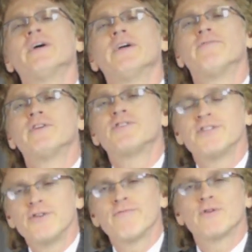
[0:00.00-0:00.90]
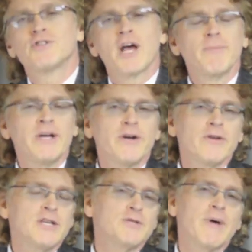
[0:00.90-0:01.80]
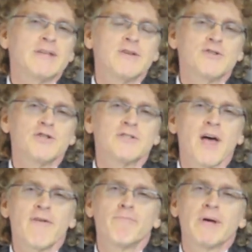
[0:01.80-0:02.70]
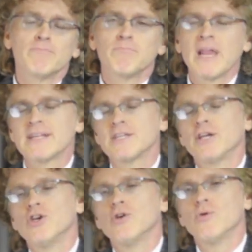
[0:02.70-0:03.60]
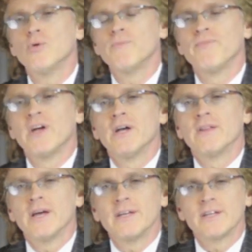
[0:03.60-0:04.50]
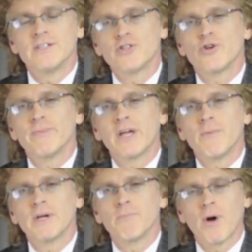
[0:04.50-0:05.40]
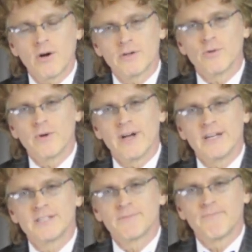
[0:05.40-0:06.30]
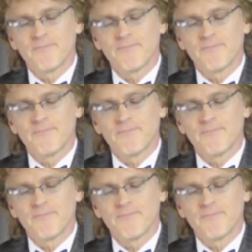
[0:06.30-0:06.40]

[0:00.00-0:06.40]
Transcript: If this isn't your first time here and these messages have been blessing you, then consider becoming a partner with us.